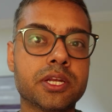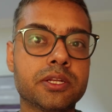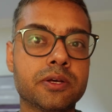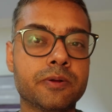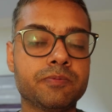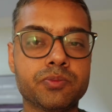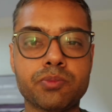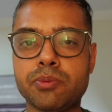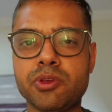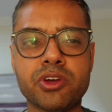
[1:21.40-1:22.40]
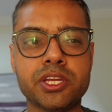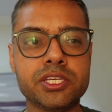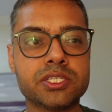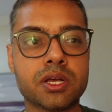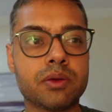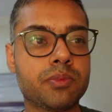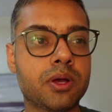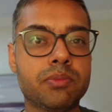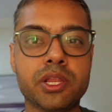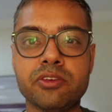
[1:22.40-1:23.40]
at, my BYDs,
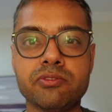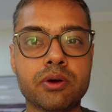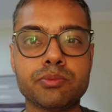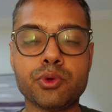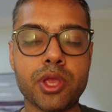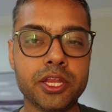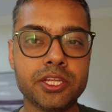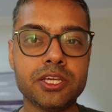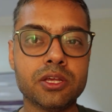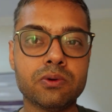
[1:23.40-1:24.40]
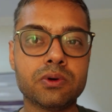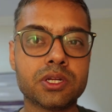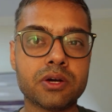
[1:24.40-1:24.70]
I believe, up to 80 kilowatt